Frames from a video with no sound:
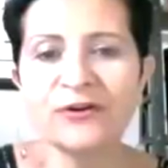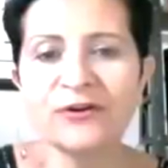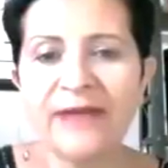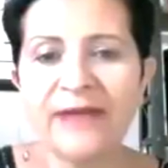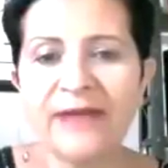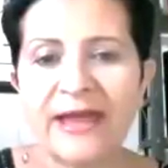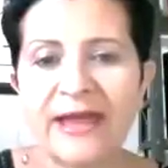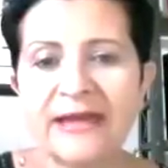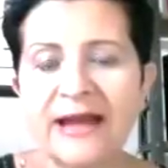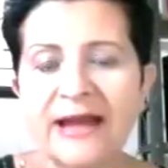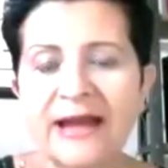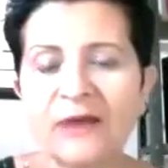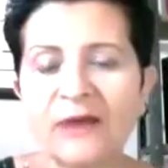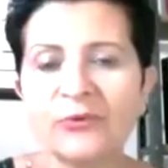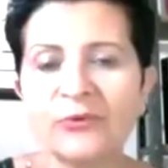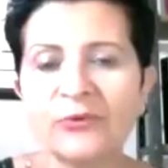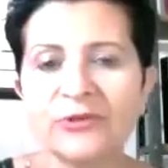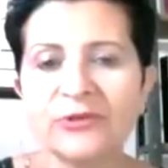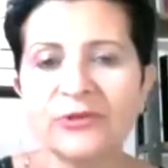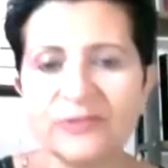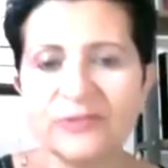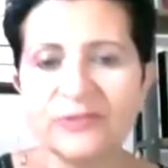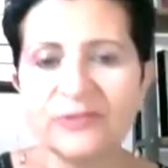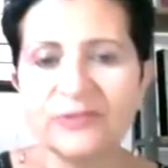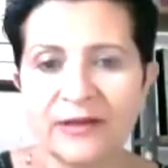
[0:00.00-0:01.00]
8
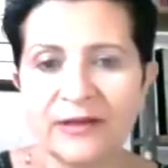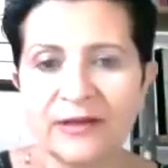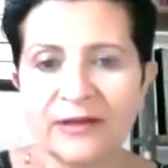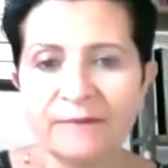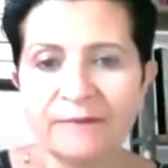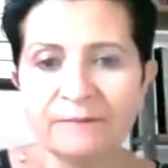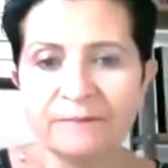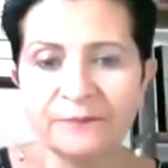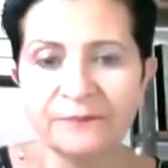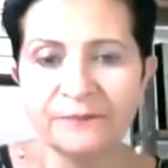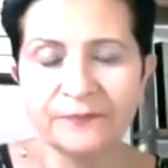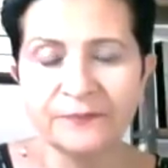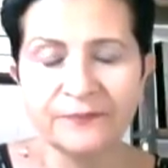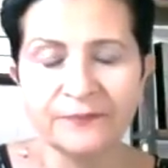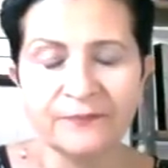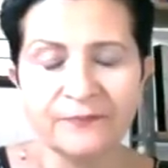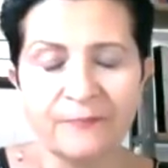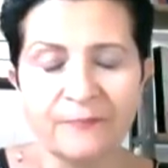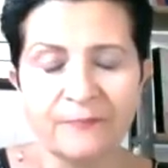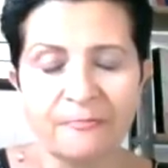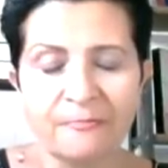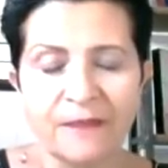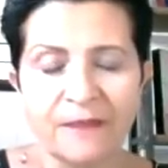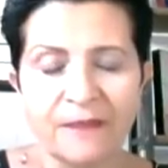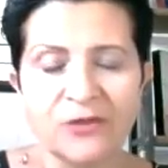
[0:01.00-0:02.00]
hours. How
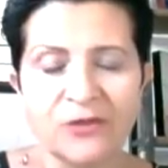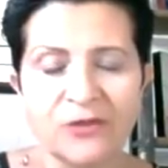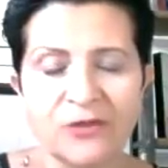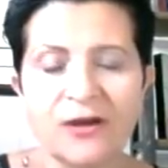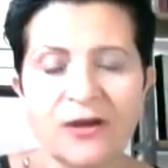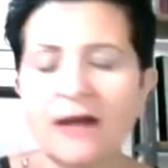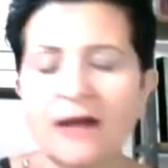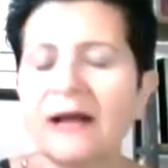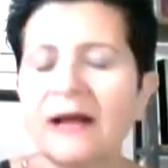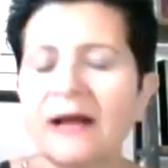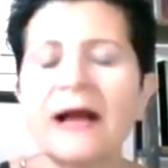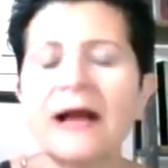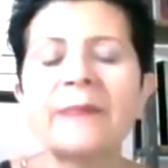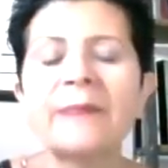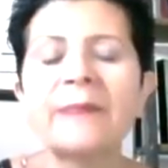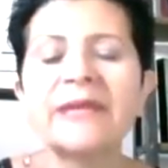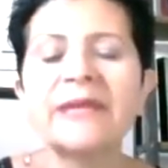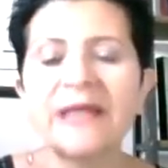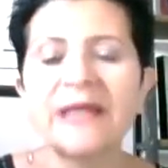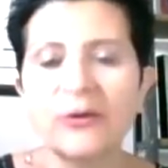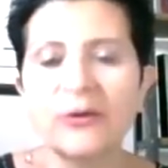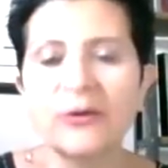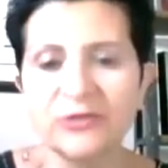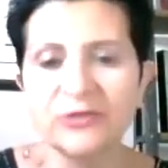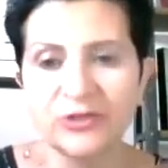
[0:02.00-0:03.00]
many
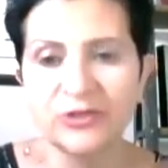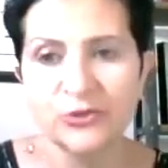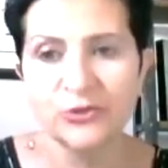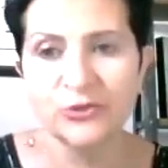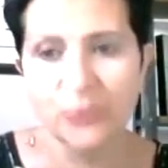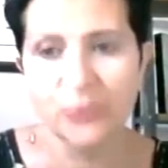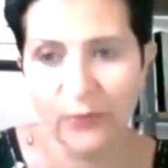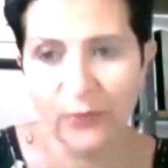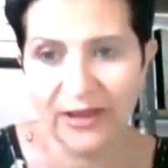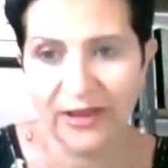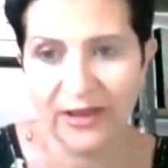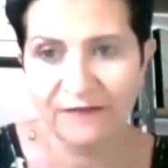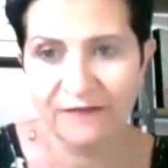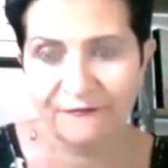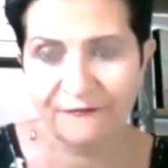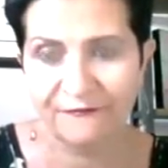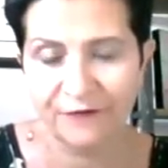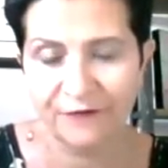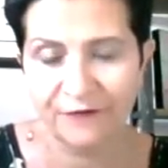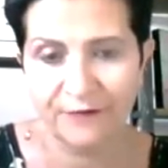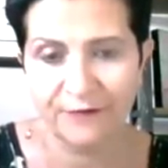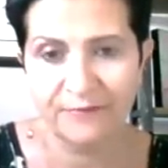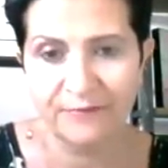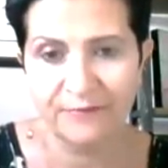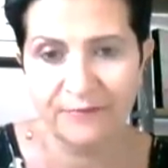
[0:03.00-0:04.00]
hours are you away
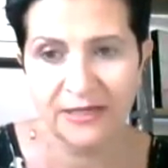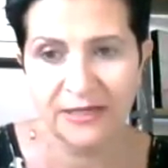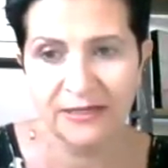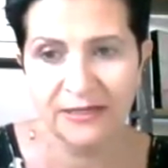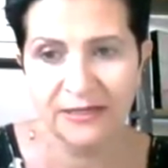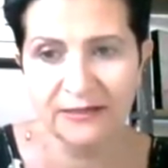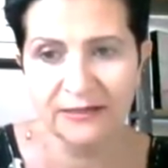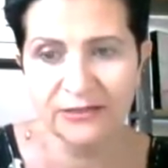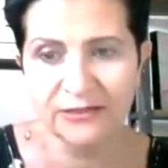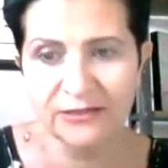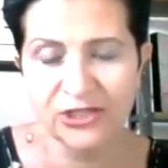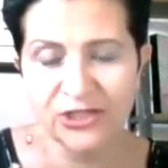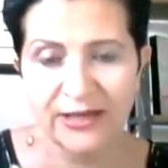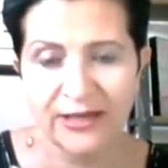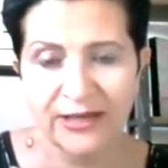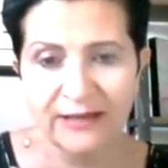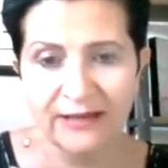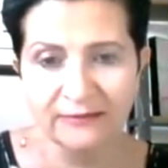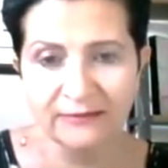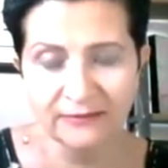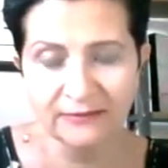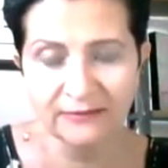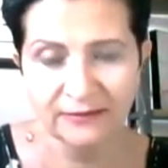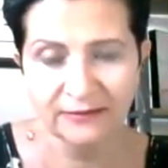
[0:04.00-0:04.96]
from Janelle?